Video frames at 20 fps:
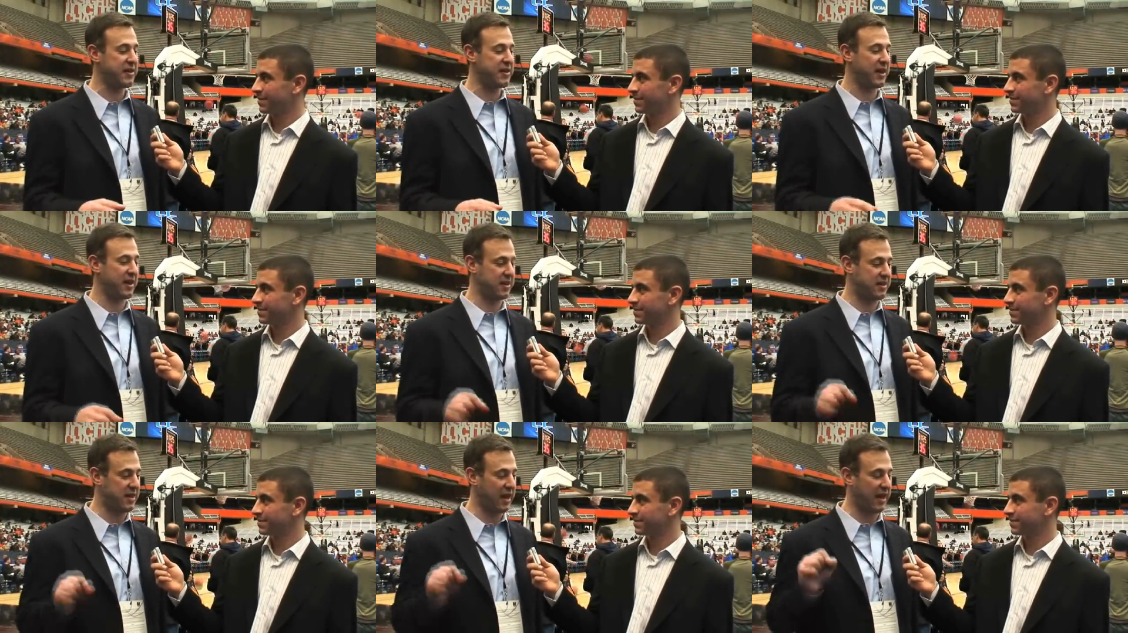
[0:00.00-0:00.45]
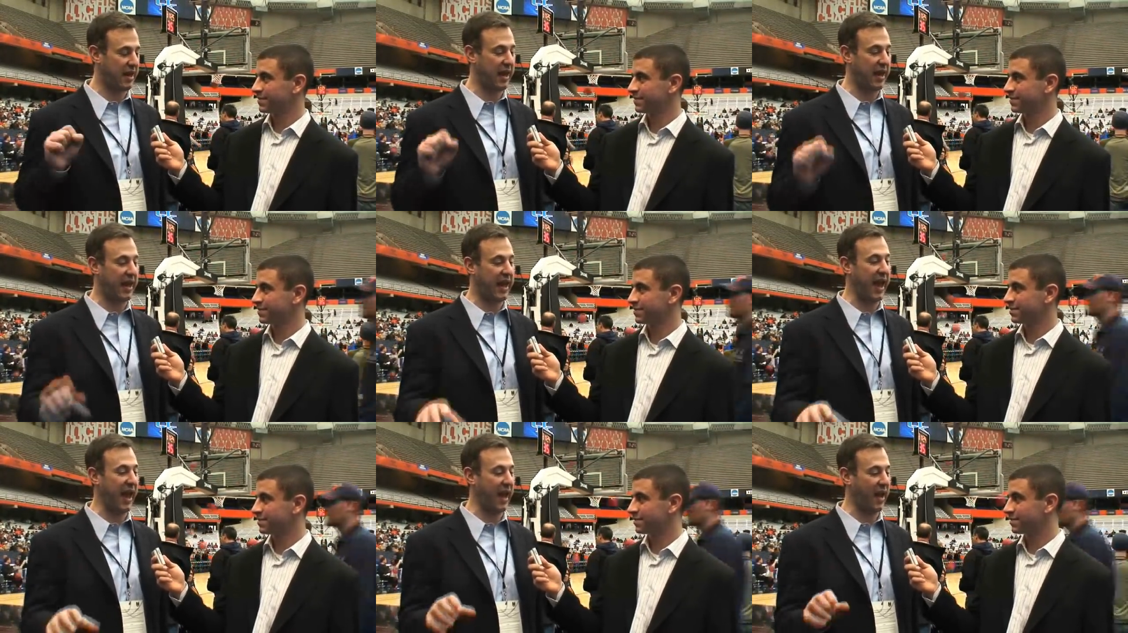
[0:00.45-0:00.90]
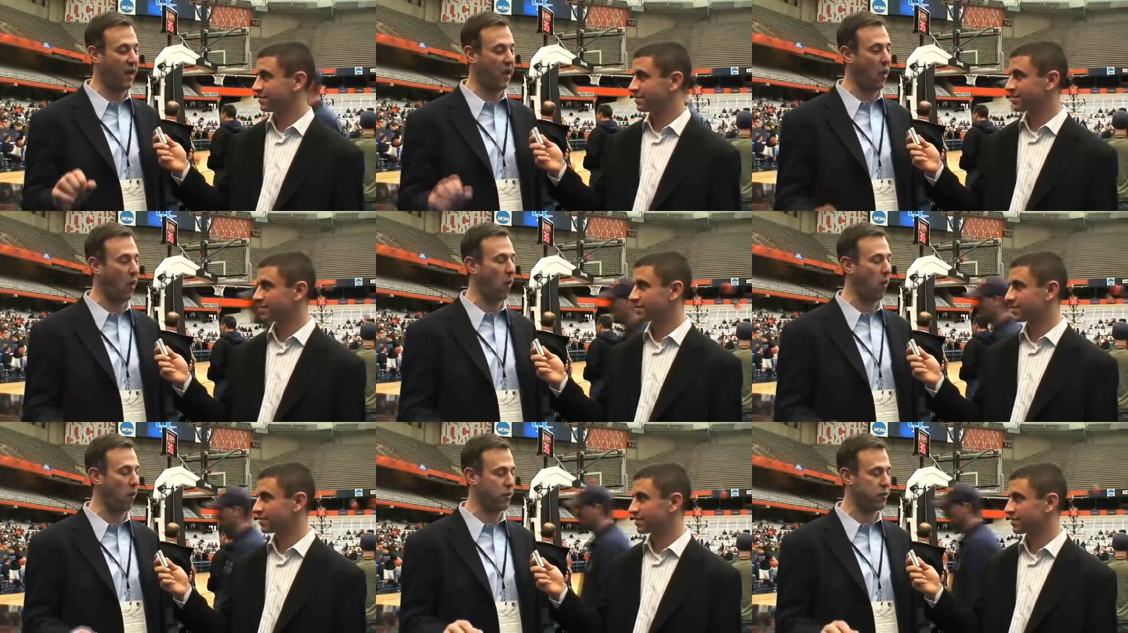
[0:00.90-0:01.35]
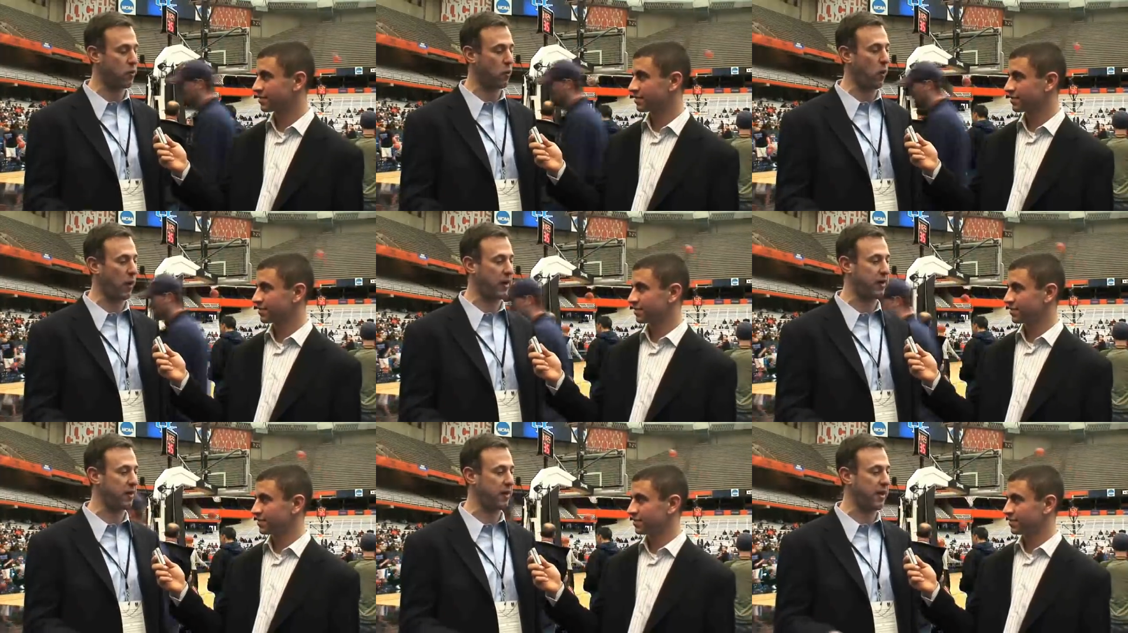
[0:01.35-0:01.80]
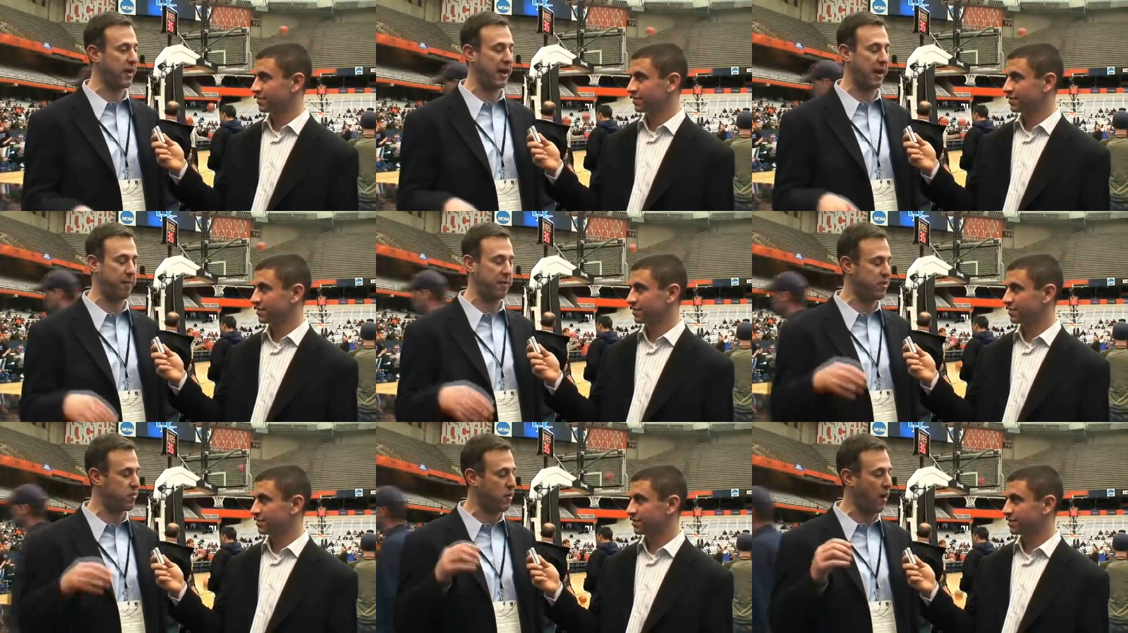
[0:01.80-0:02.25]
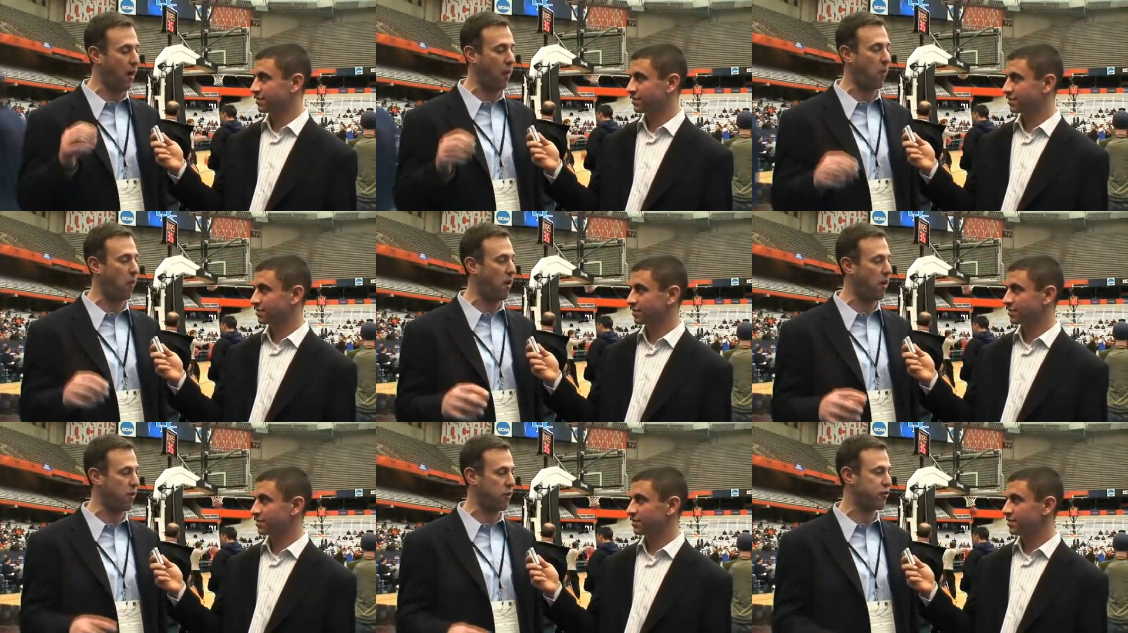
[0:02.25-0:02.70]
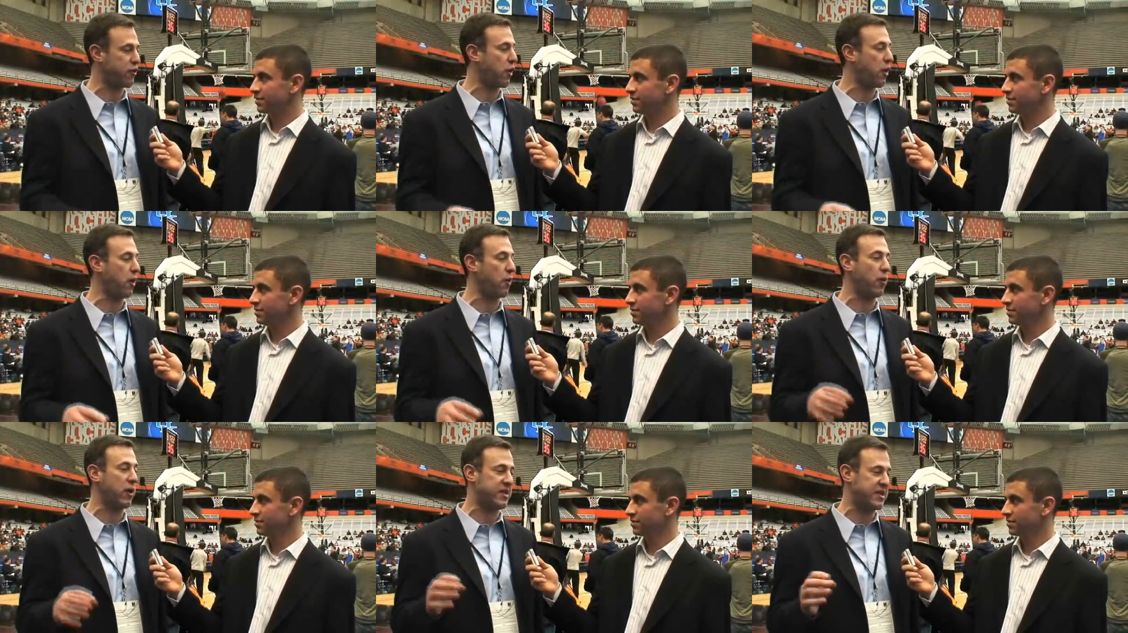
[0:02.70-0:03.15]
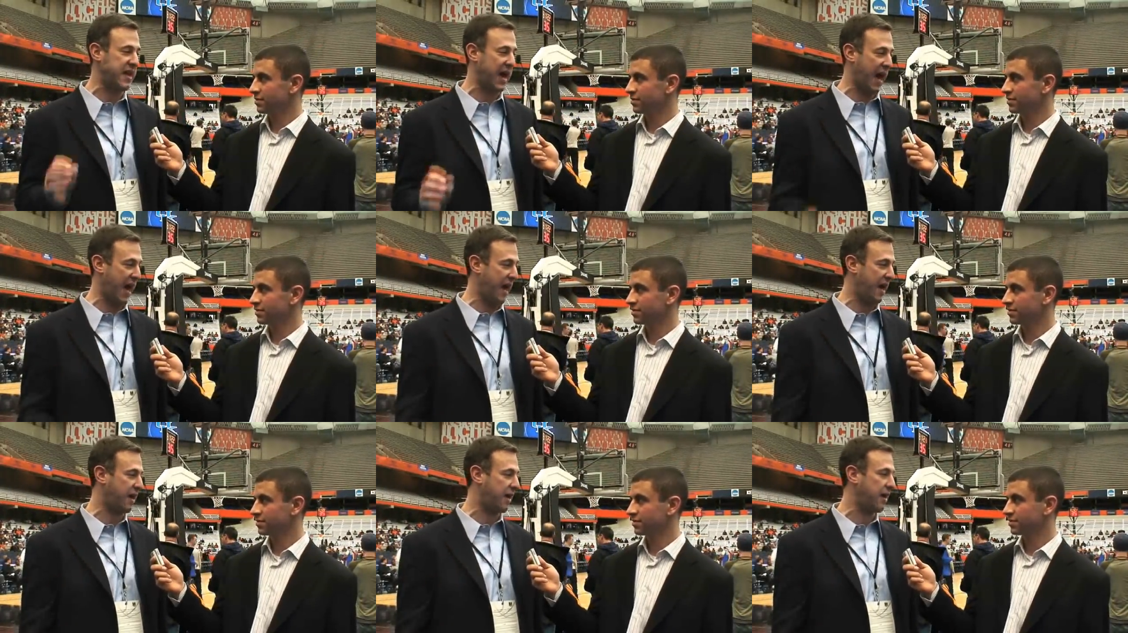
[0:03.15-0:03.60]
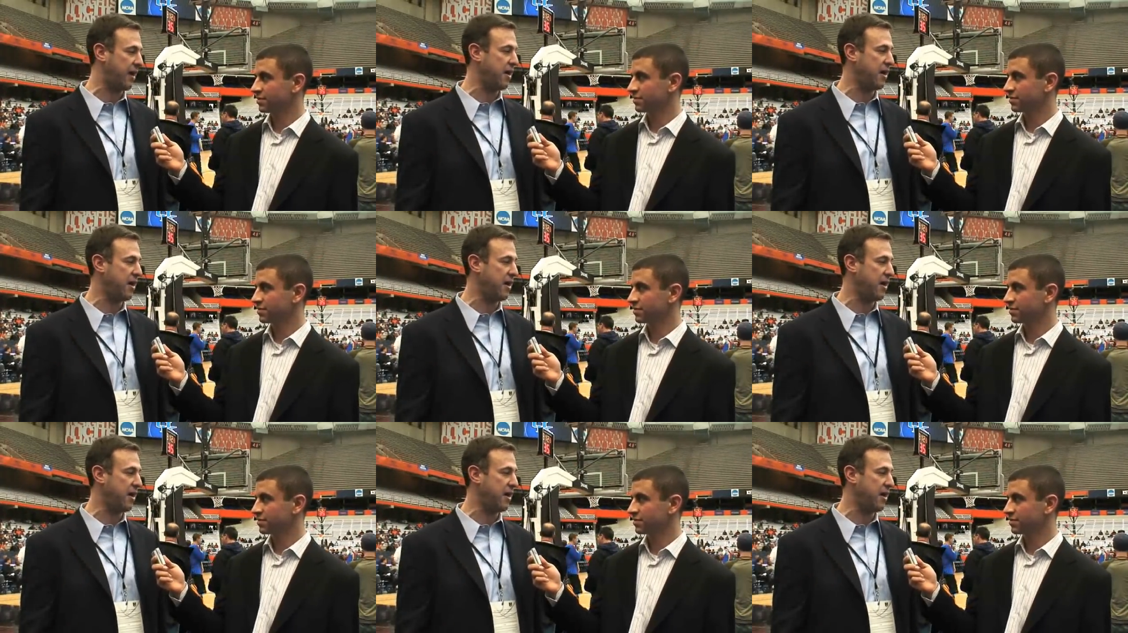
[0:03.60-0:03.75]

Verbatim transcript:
Speaker 1: Kentucky can't go as quickly. I mean, John Wall is going to attack.